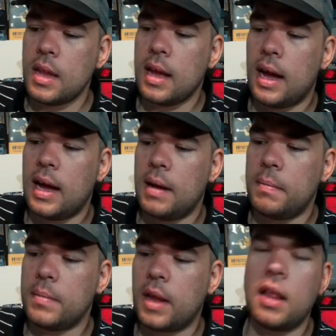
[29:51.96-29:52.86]
Um,
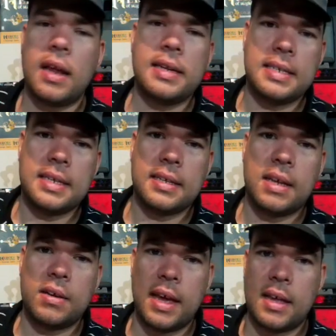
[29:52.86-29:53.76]
not a lot of details
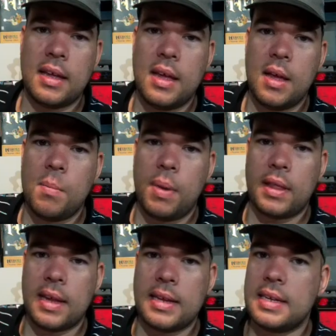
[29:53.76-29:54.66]
out yet,
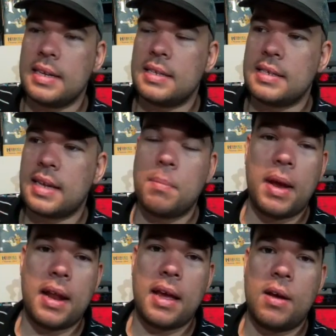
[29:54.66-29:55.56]
but they did send a
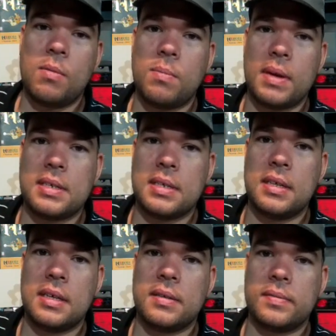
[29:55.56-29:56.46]
beta out.
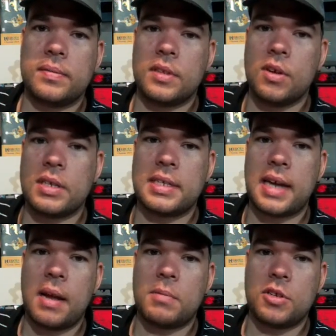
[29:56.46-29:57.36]
Basically, you can
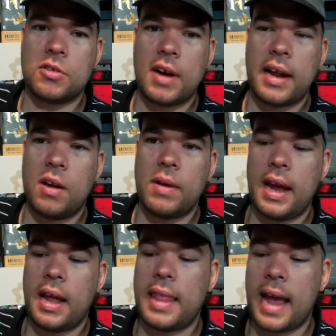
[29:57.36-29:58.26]
sign up to try it out,
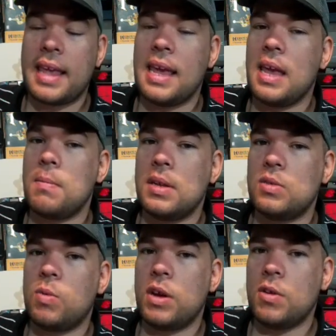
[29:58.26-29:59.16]
and that game is
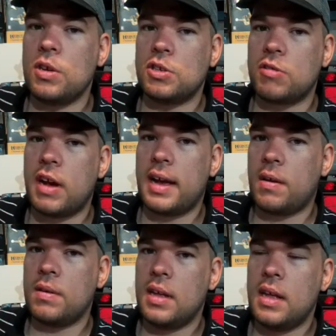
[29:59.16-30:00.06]
what you can try
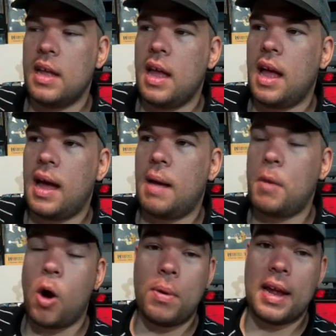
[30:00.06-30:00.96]
out. I'm
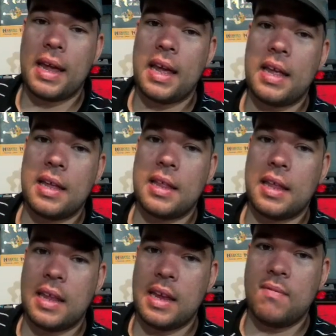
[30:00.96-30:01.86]
hoping I get
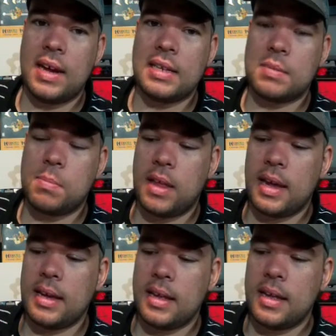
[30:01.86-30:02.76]
the invite to
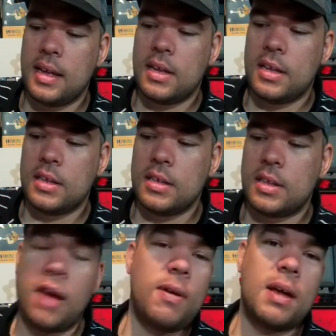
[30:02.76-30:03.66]
play, so
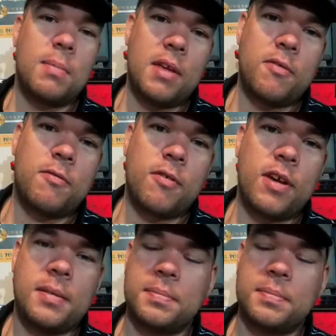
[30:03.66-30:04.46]
that way I can play it for free,